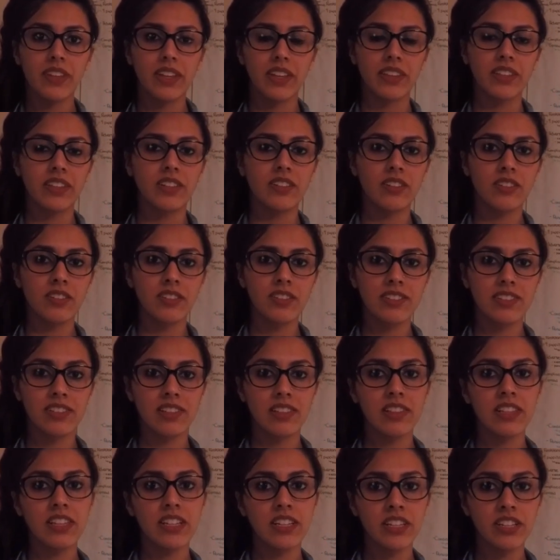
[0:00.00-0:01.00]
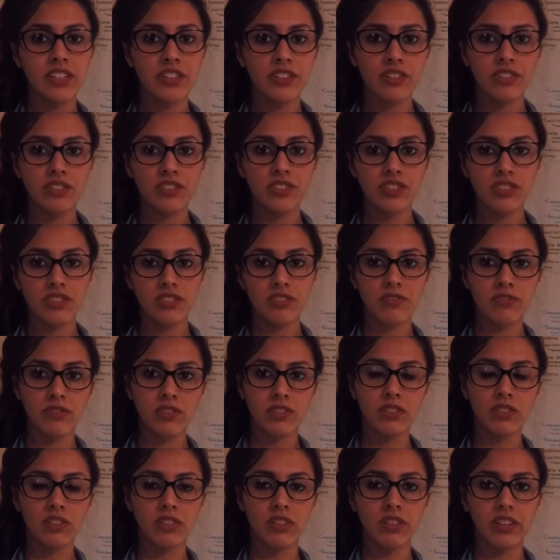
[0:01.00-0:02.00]
and they call this linear
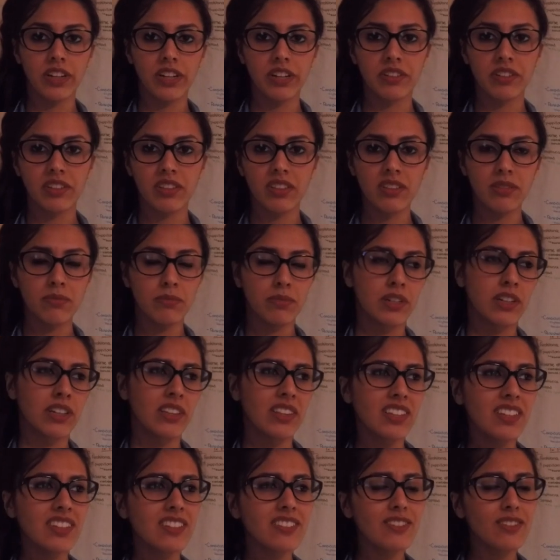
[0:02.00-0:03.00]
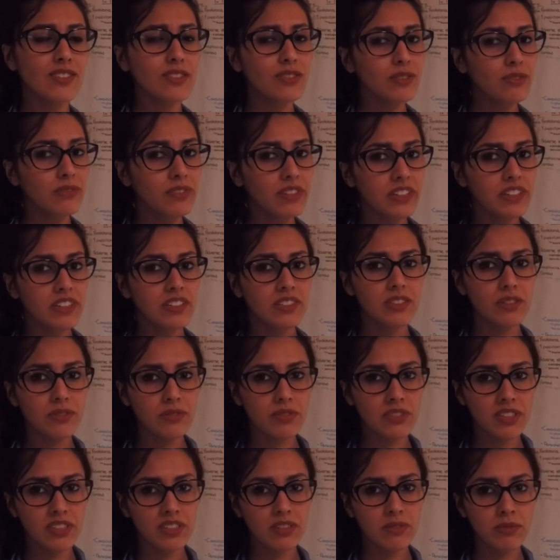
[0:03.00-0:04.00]
gingival erythema. I think it's also very
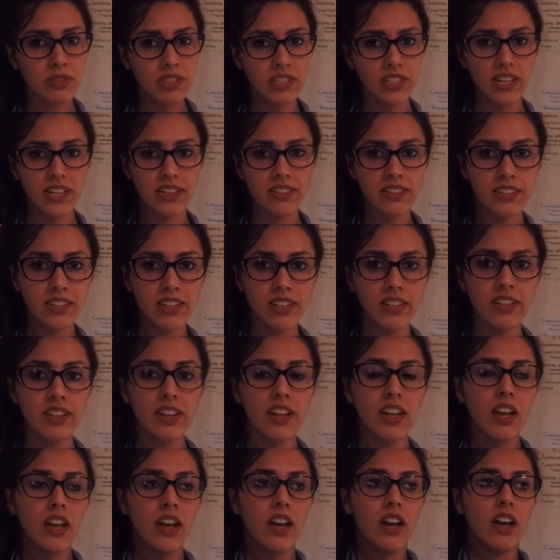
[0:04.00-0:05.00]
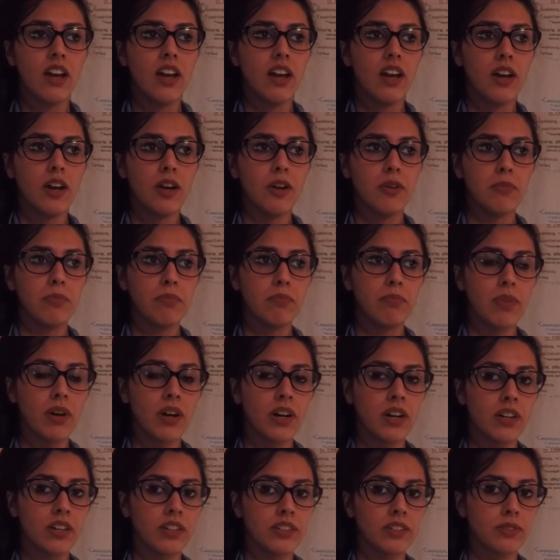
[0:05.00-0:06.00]
associated with Candida,
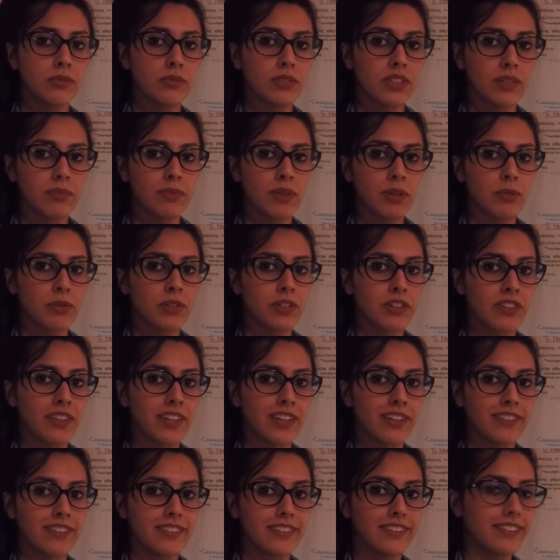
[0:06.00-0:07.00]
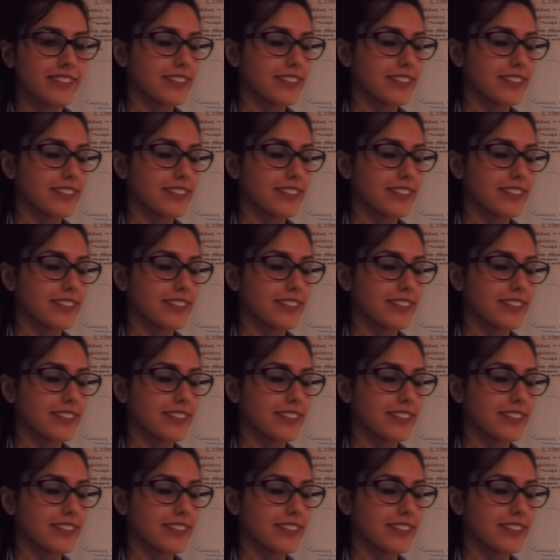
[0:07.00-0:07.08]
but don't take my word on that.